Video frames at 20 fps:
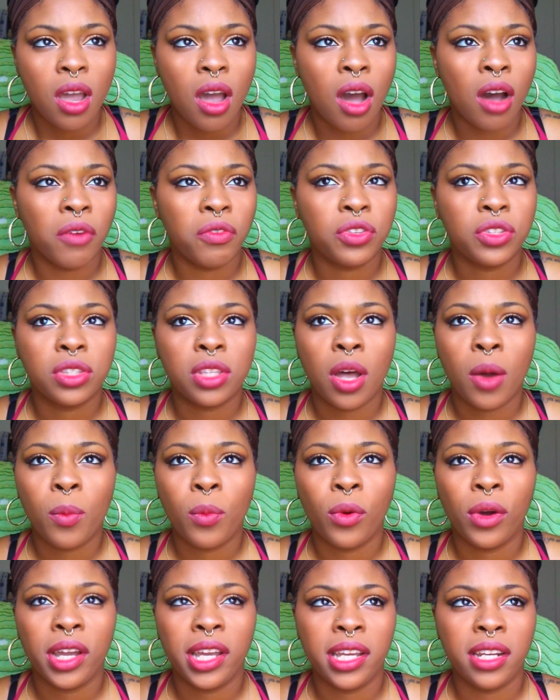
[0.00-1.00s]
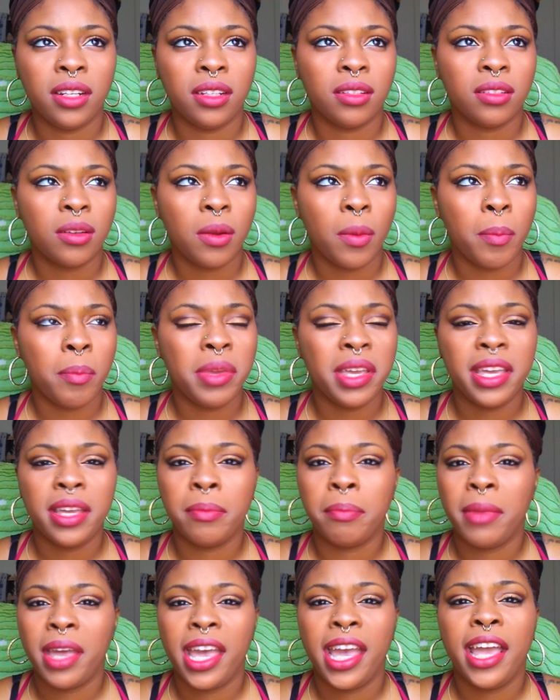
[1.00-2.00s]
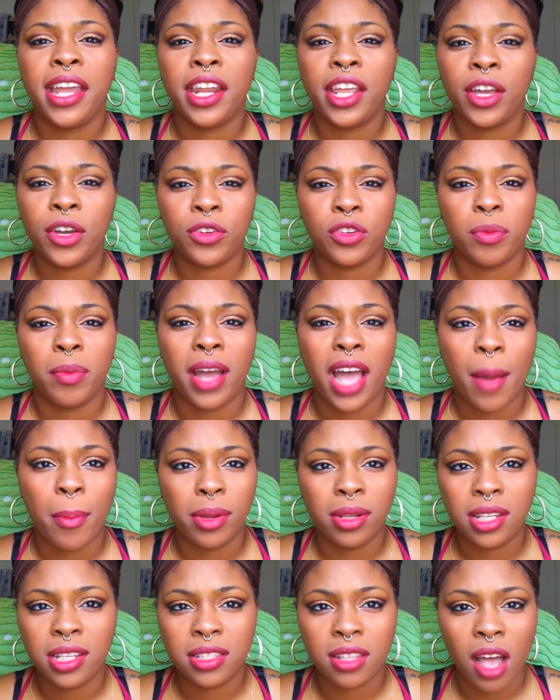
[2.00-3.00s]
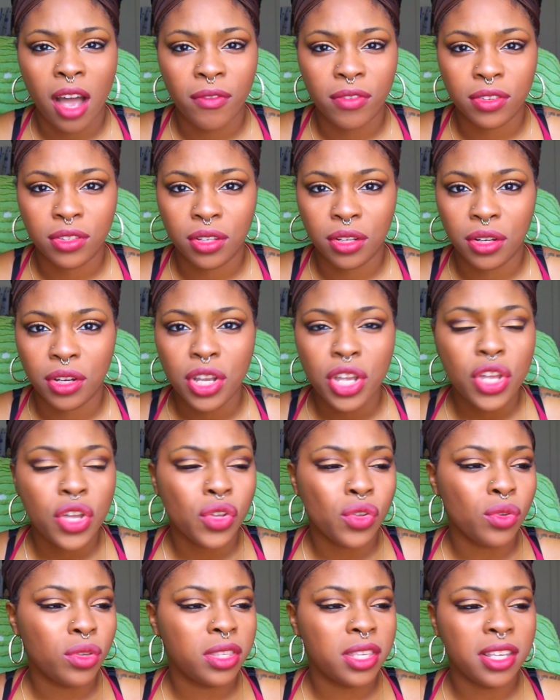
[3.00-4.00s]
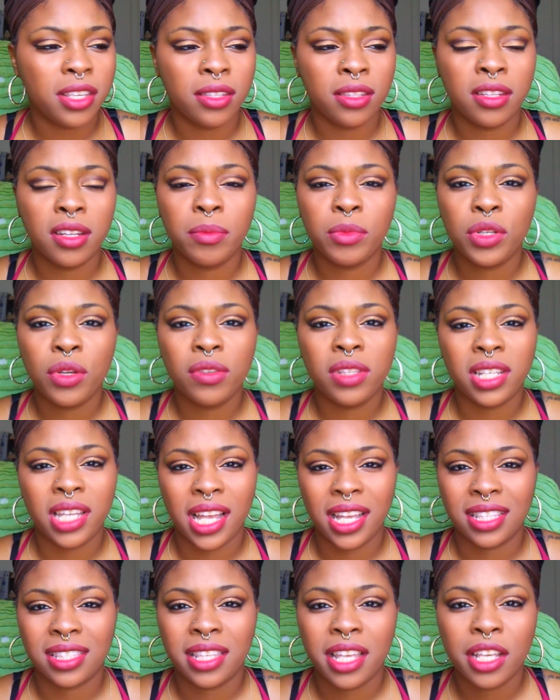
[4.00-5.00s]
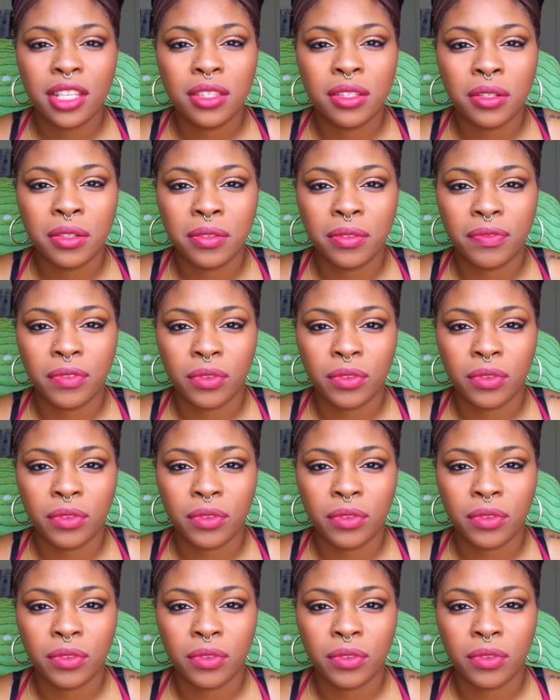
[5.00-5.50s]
of someone being manhandled by a police officer. You see them using excessive